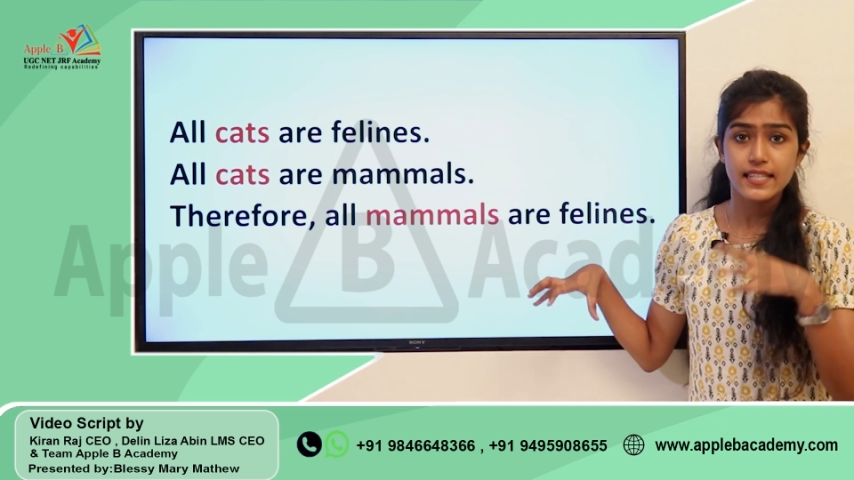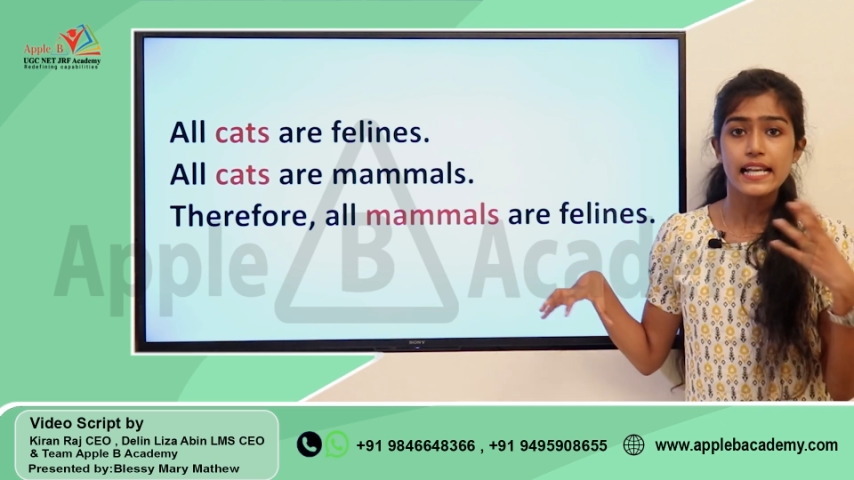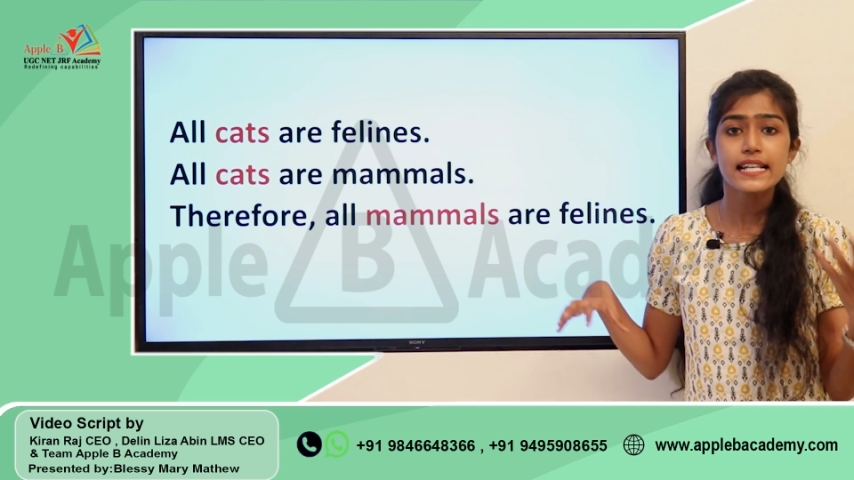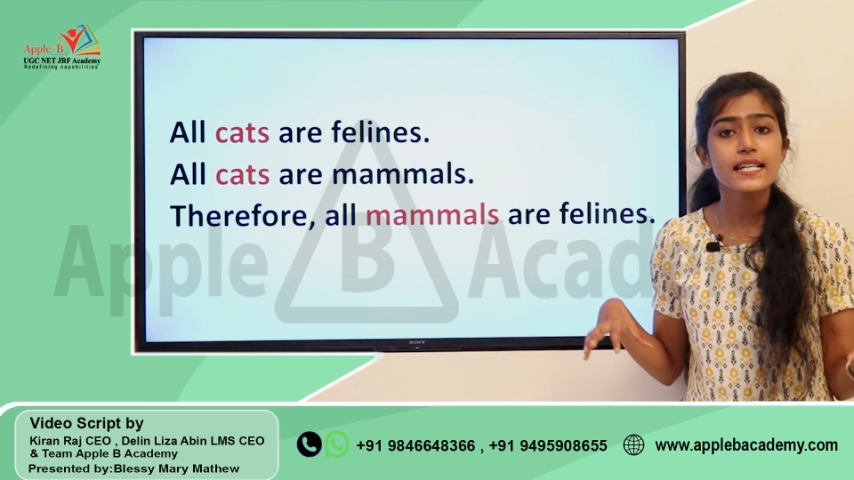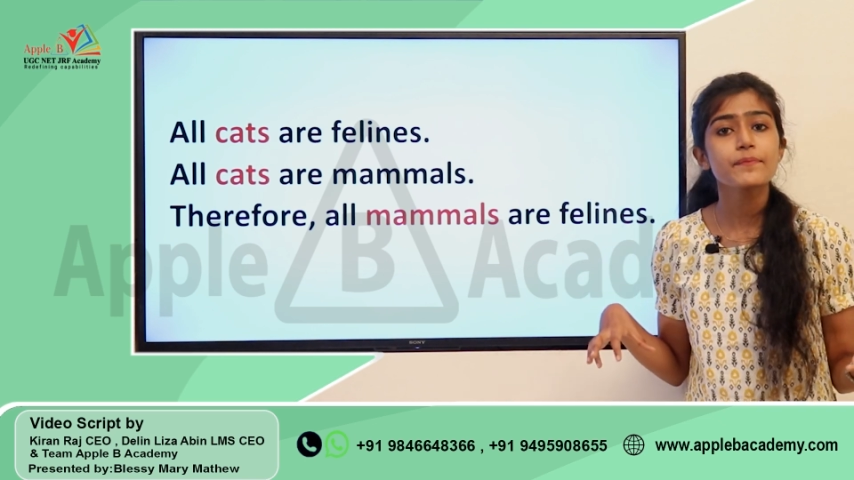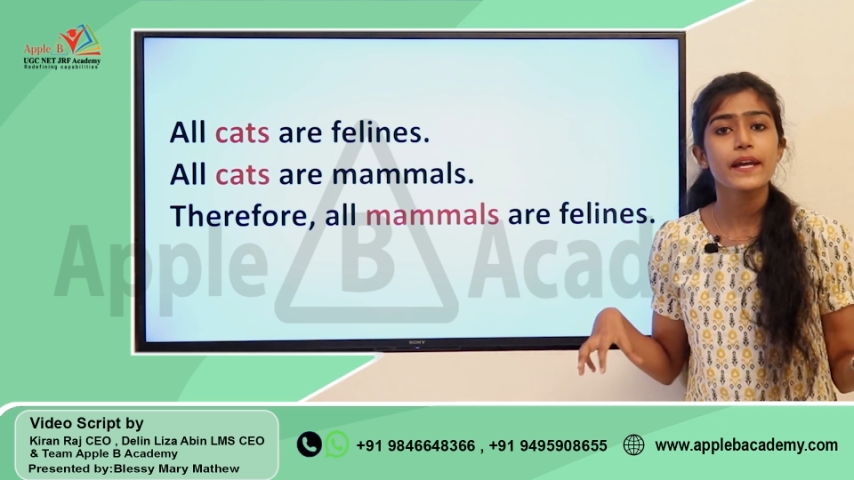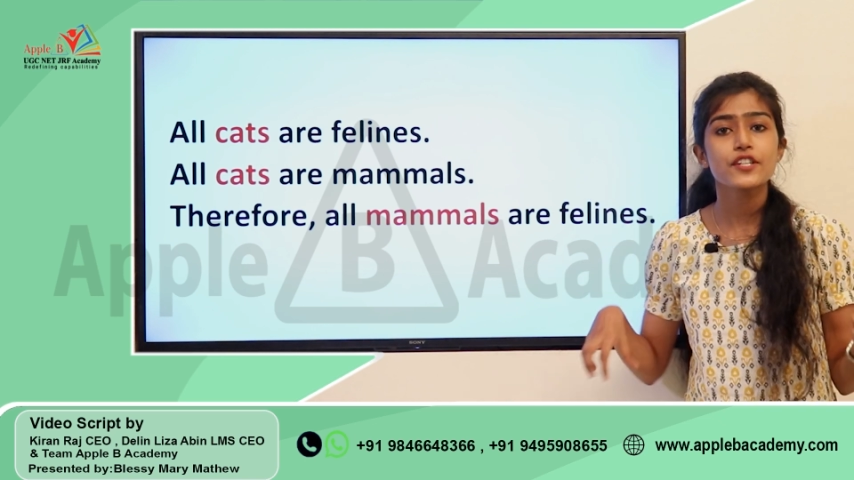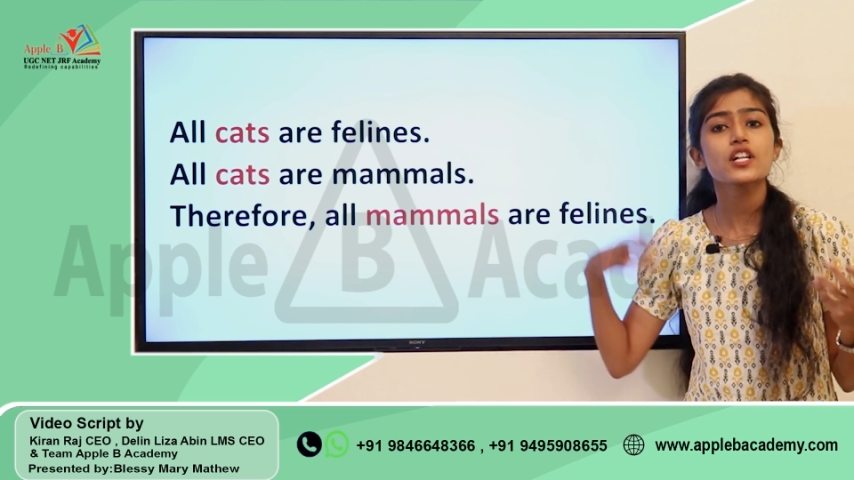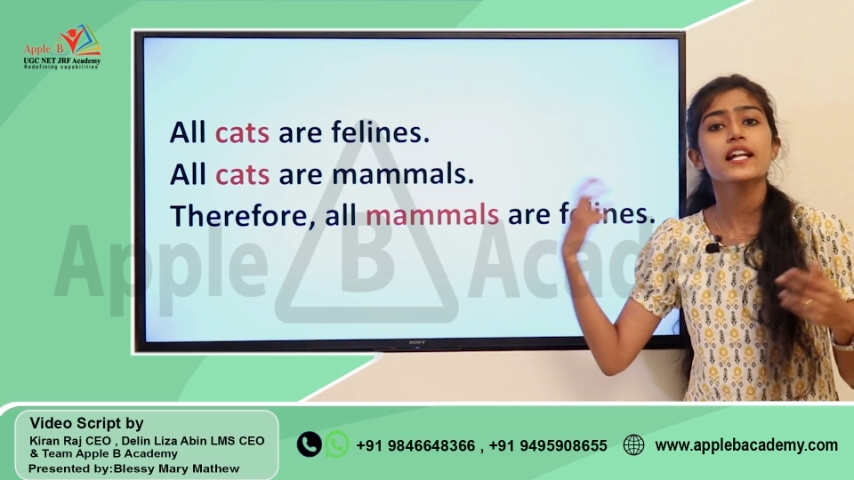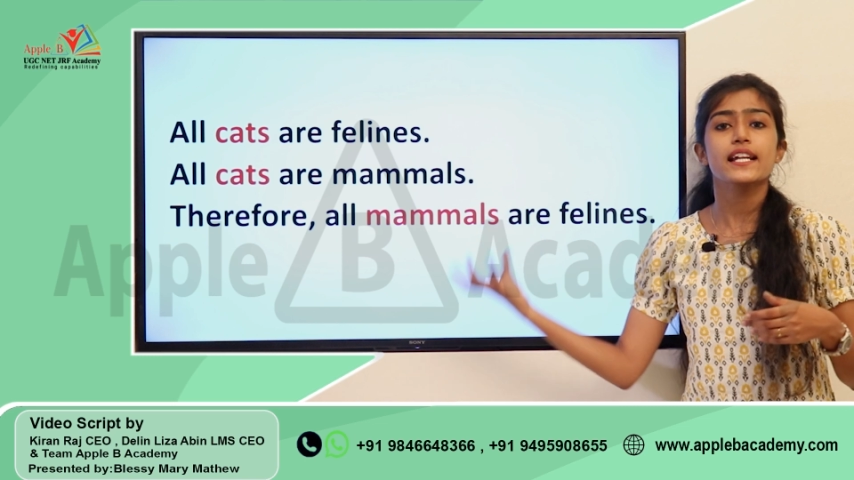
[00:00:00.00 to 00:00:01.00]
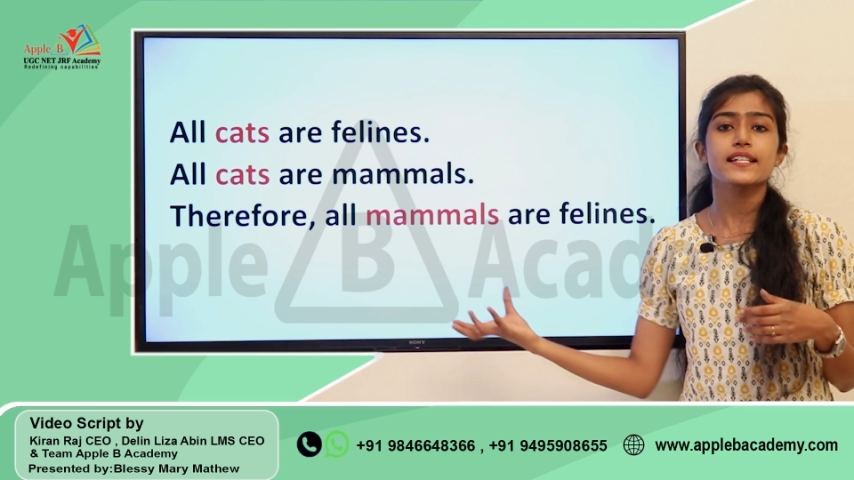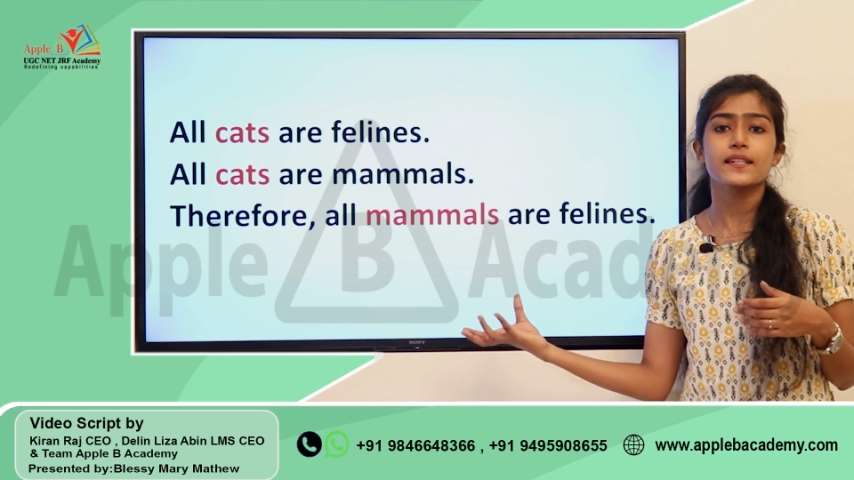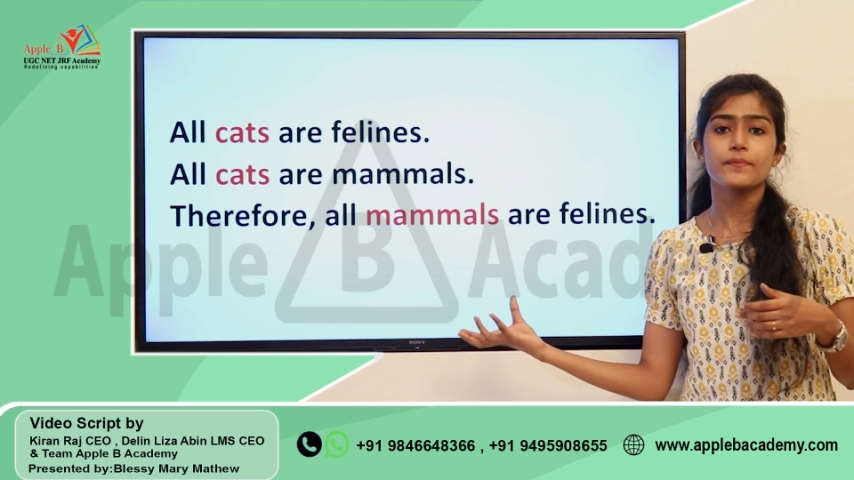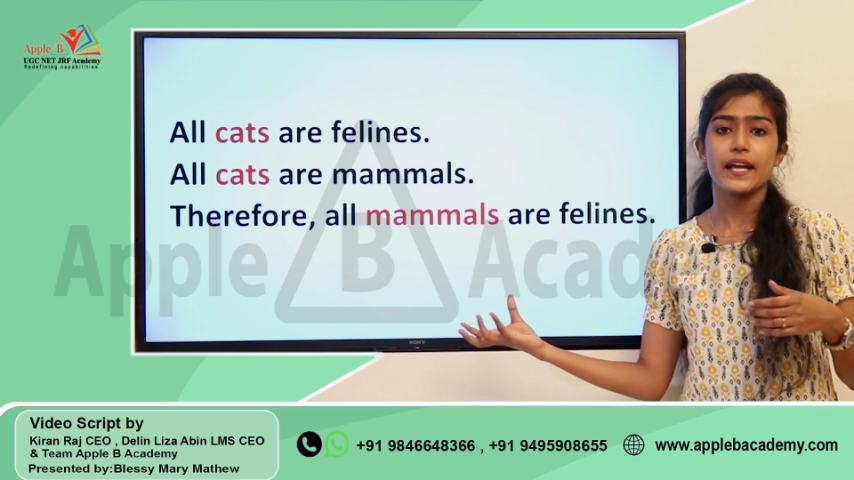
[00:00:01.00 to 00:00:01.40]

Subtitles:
illicit major and illicit